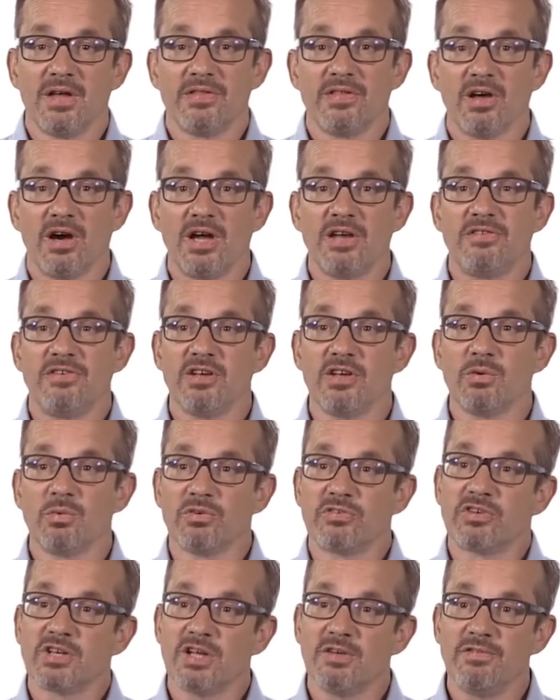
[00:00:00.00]
The idea
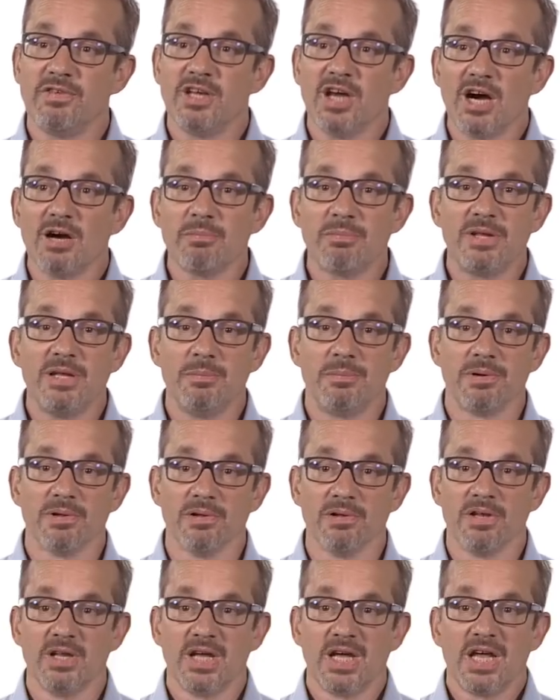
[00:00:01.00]
was to give young
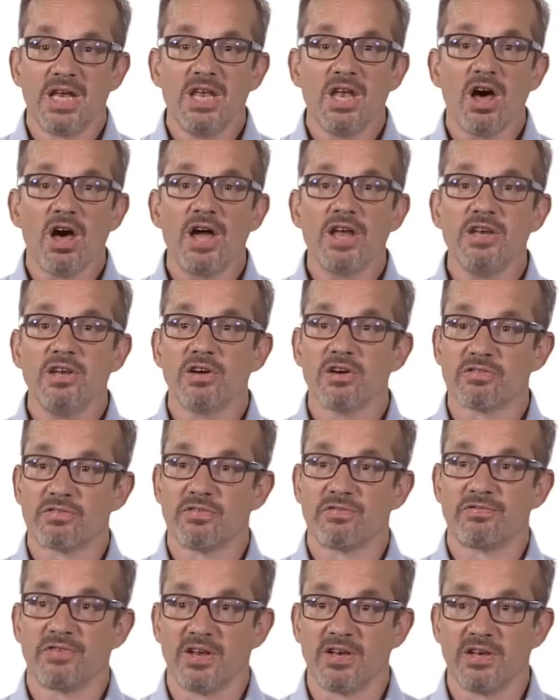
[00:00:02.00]
people nine years
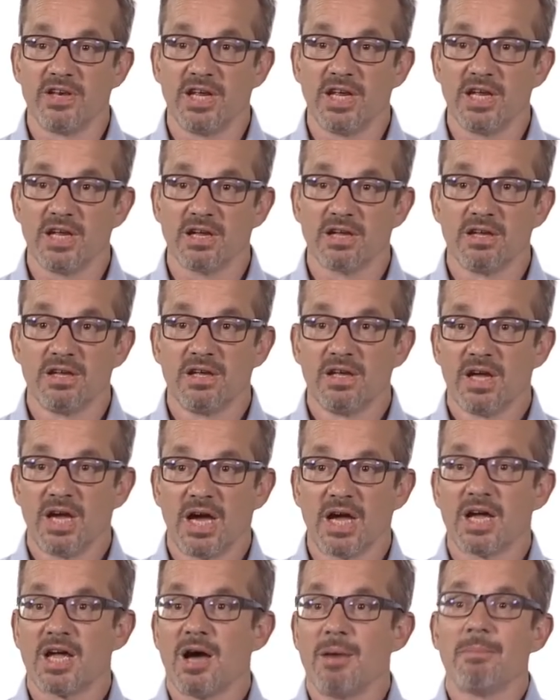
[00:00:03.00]
of funding
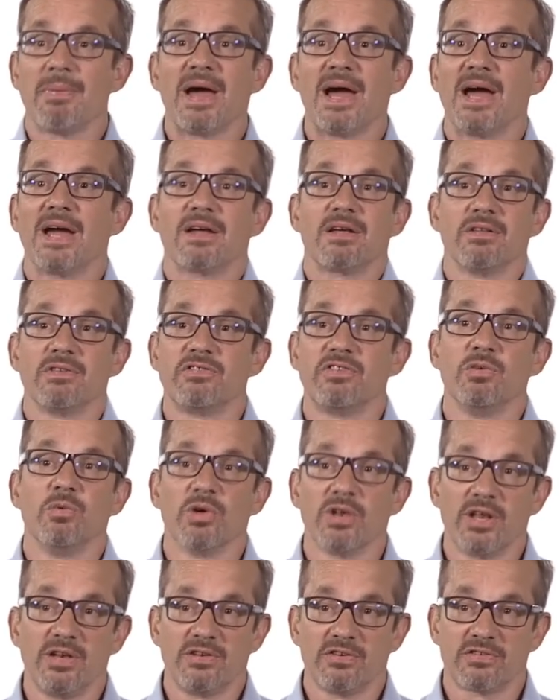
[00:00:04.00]
and come back and see
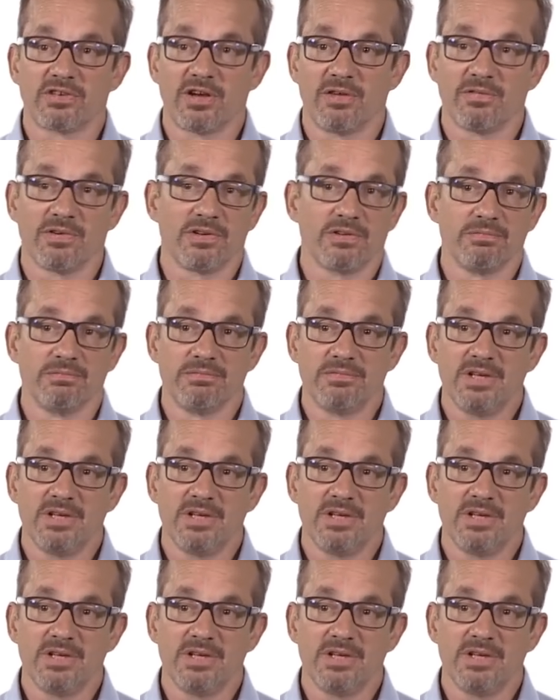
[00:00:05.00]
what they discovered.